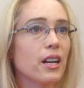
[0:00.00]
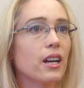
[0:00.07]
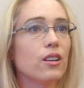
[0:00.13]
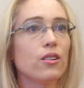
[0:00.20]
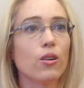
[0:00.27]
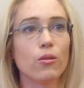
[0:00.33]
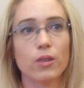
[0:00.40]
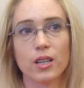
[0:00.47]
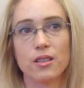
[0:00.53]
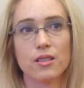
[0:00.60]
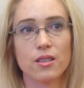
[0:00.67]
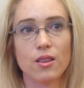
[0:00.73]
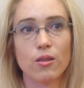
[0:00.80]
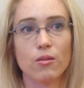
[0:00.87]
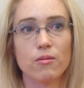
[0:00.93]
not
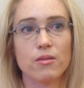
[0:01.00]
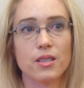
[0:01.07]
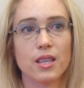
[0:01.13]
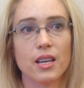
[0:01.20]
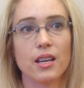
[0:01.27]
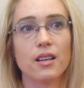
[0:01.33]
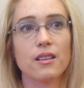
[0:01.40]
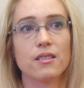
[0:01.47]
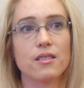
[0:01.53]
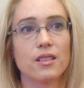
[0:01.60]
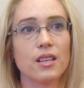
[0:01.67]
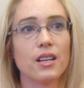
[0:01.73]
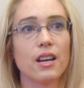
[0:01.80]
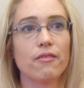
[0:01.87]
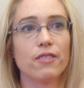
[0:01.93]
notice those things
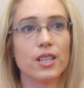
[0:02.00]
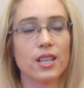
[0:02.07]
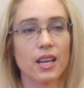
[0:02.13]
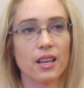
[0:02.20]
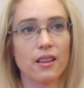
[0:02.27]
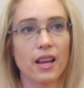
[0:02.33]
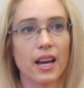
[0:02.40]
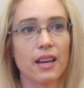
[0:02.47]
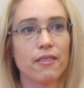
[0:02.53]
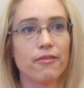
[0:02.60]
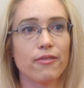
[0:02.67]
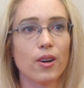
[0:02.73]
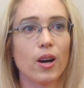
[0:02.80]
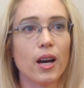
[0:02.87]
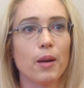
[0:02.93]
in everyday
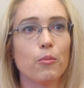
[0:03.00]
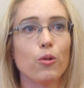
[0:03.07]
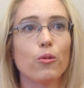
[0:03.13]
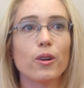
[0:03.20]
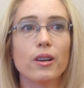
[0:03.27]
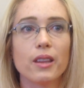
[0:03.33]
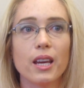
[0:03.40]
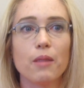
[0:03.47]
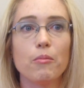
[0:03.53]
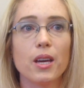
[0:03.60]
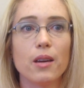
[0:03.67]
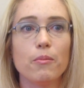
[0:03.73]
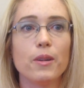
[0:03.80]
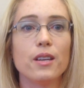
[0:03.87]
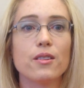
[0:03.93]
life, or they
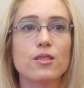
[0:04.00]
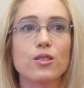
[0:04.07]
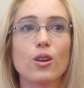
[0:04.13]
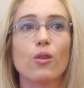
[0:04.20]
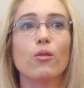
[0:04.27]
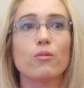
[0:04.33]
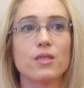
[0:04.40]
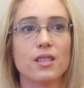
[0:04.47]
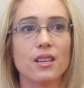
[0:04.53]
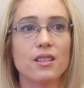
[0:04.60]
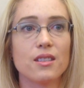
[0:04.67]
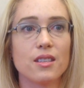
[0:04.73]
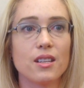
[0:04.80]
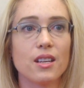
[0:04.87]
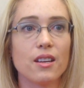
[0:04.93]
may be so
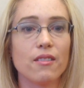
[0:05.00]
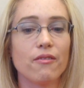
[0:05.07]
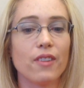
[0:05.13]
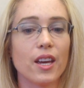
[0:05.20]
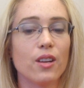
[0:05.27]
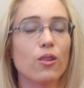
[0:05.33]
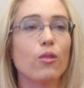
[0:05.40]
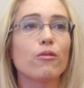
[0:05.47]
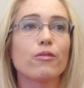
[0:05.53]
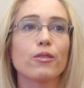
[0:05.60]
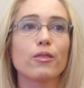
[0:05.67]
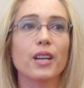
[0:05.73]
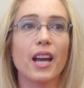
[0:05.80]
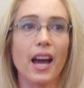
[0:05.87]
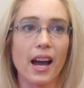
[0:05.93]
sensitive and
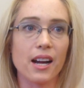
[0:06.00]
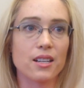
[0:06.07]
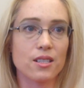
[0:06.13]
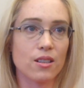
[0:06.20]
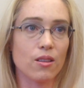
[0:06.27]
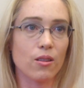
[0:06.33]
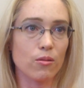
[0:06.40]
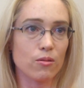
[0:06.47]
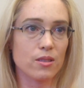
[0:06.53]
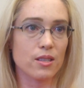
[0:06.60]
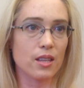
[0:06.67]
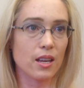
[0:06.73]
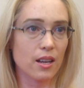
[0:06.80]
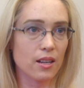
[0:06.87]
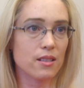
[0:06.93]
overreact to those
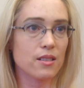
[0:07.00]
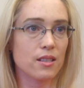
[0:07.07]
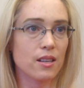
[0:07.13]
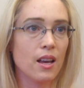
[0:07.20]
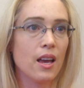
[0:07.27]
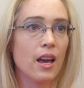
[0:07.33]
things.